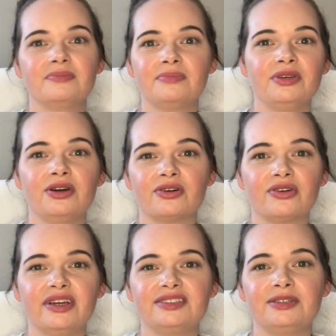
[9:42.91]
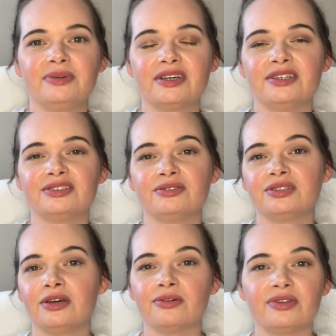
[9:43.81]
be all crazy because there's
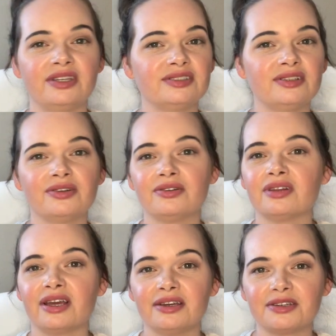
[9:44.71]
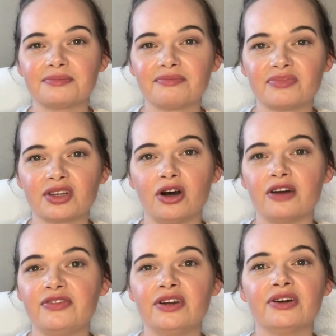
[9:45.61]
other things to learn, like
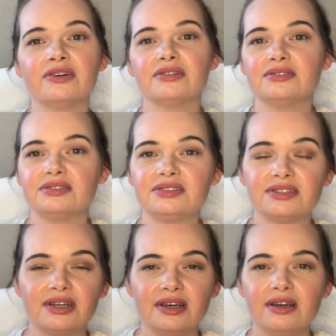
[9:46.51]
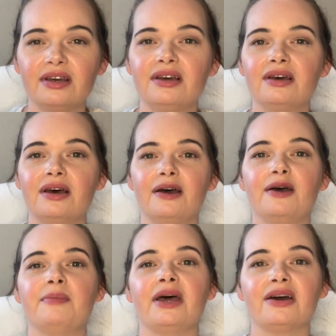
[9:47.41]
coffee urns,
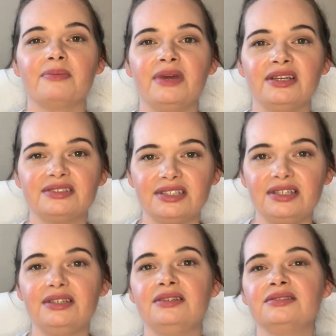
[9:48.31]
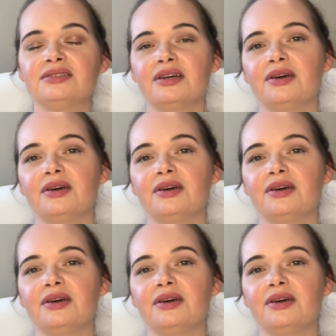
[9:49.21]
how to make teas,